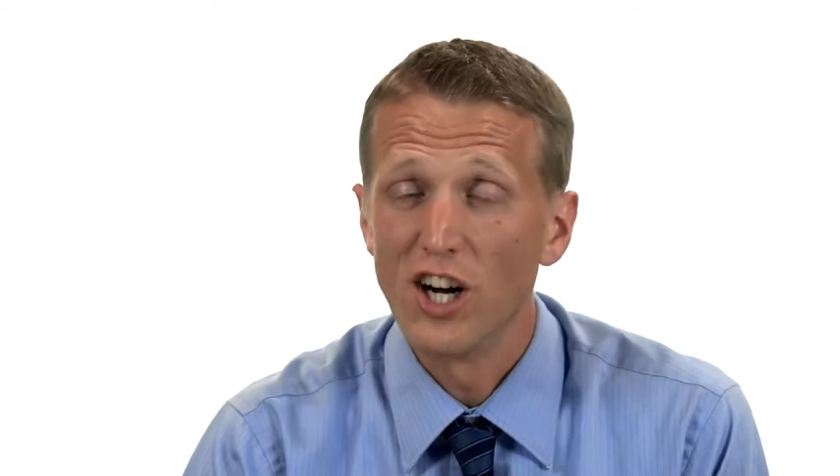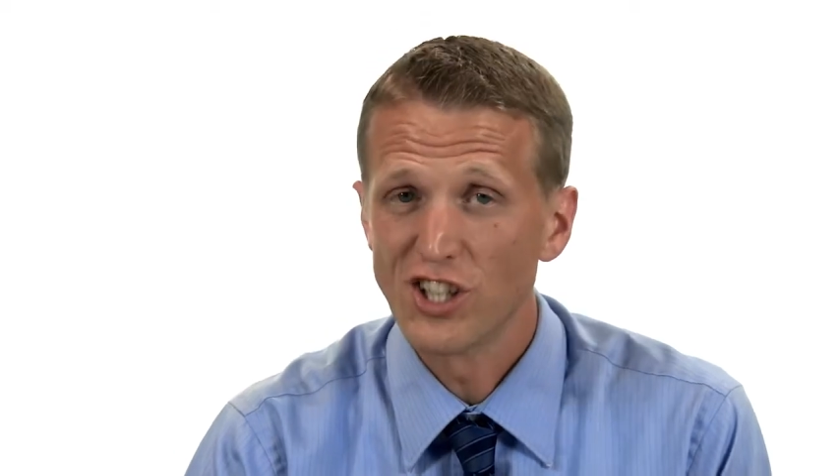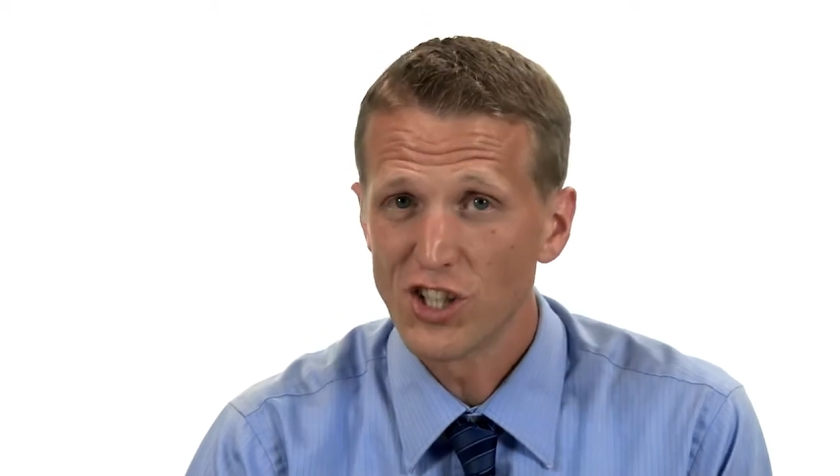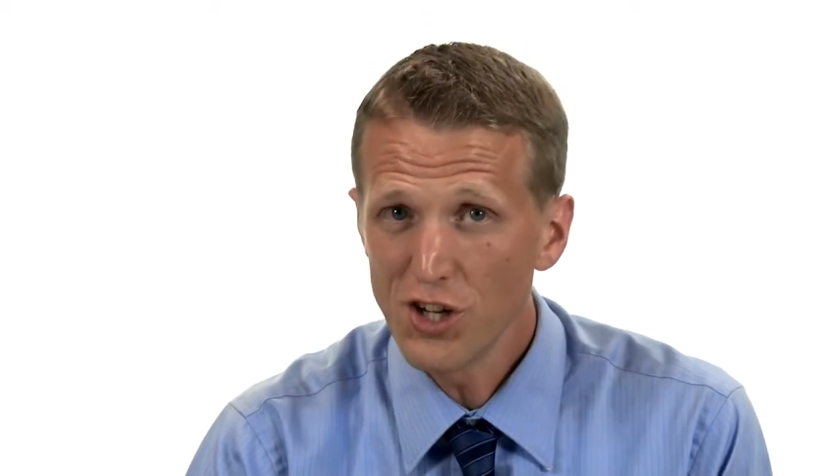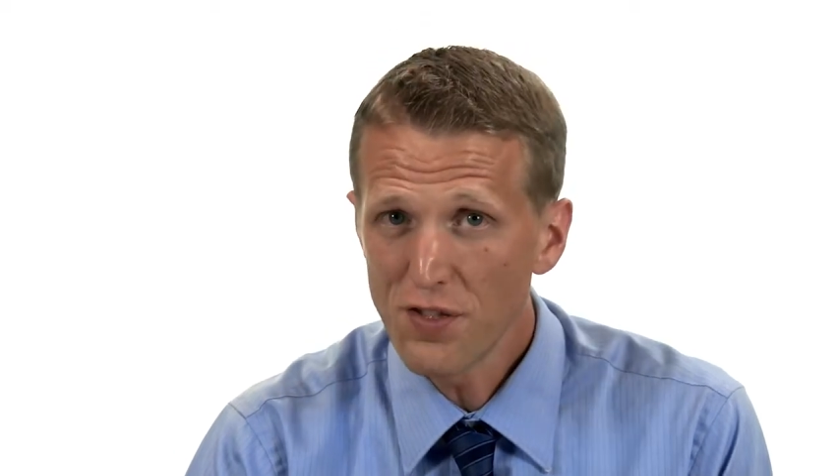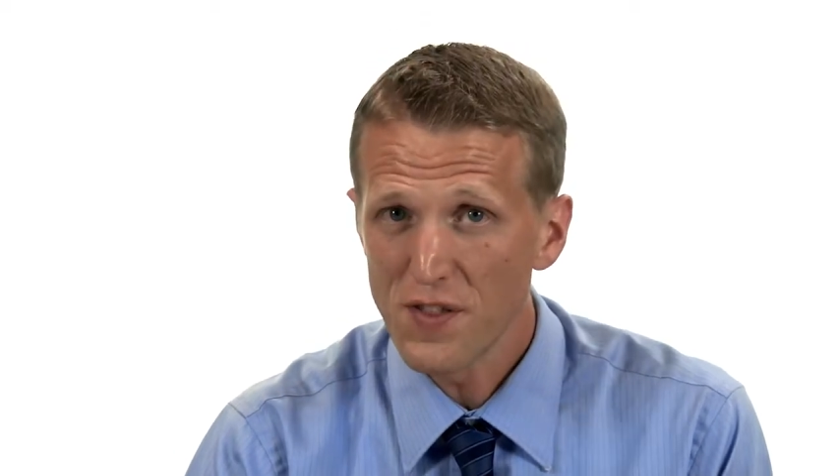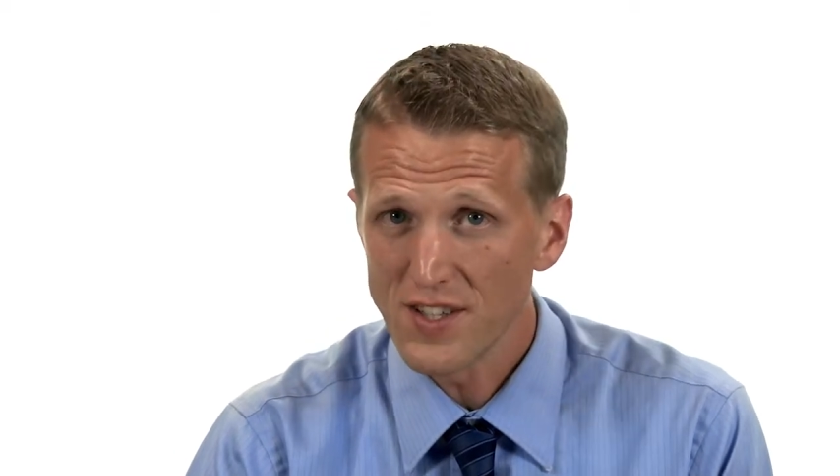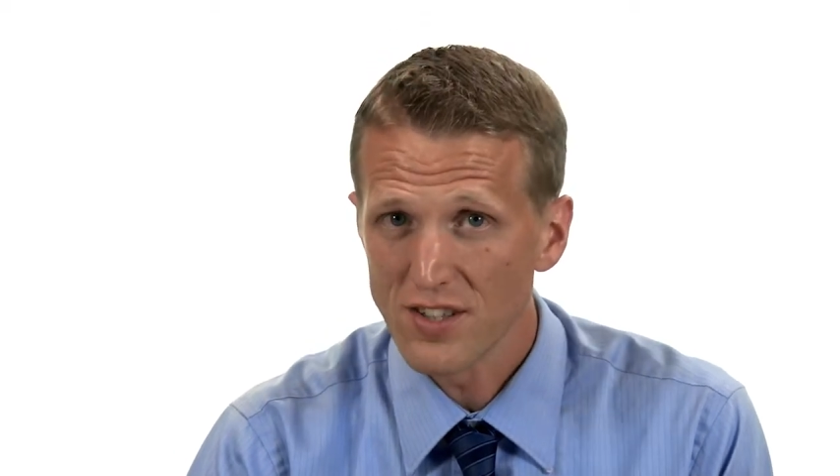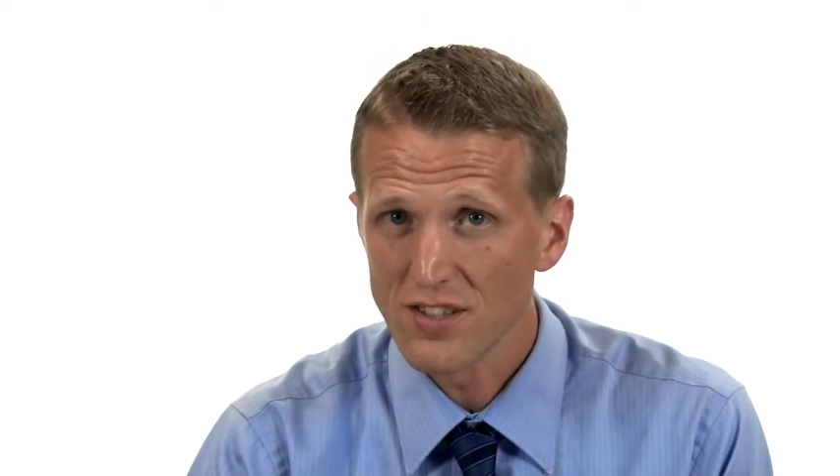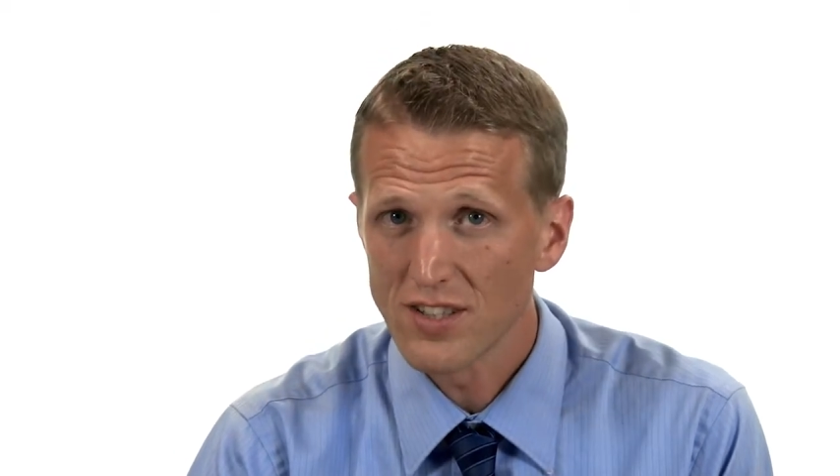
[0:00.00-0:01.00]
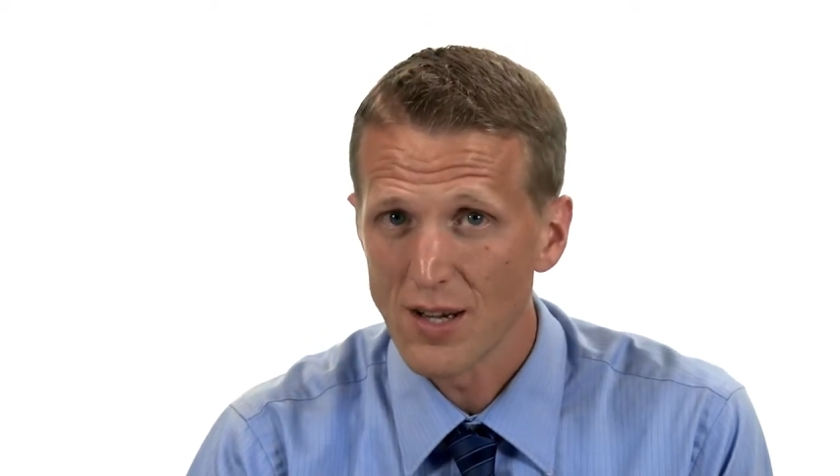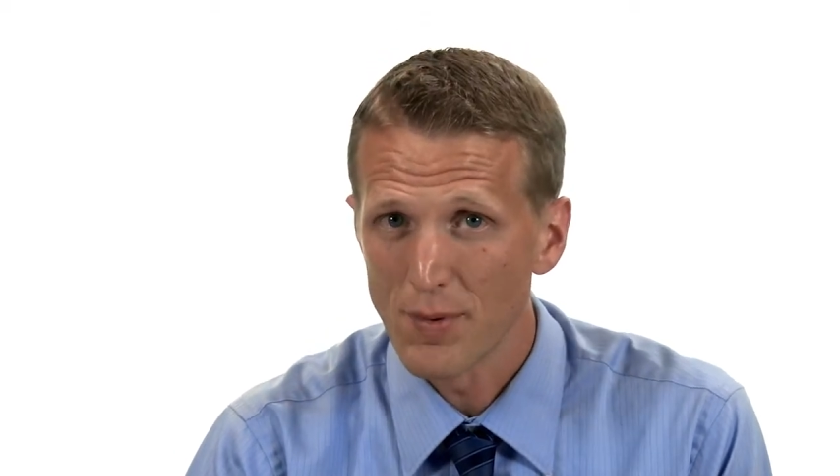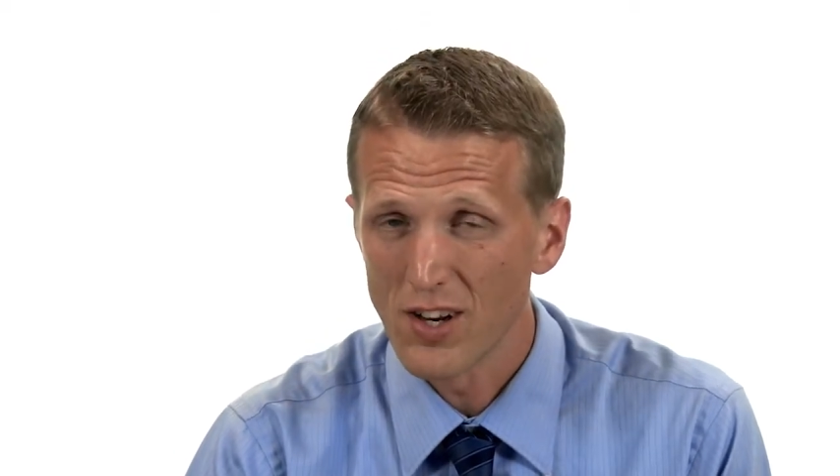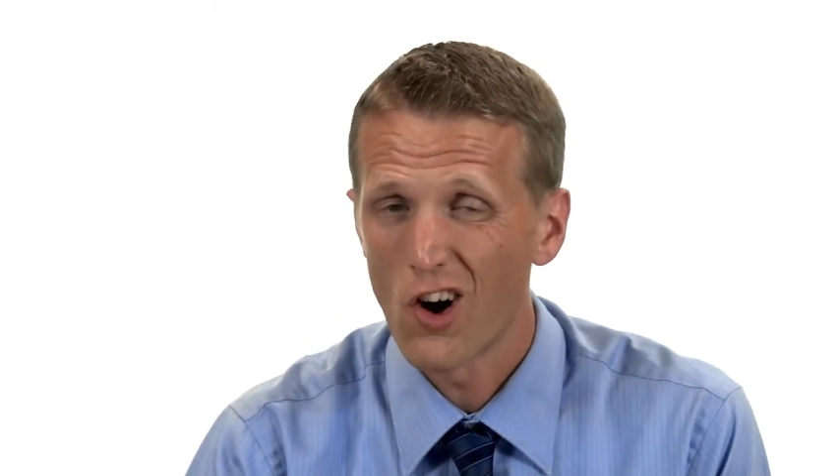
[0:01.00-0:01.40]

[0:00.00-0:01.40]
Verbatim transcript: A good thesis statement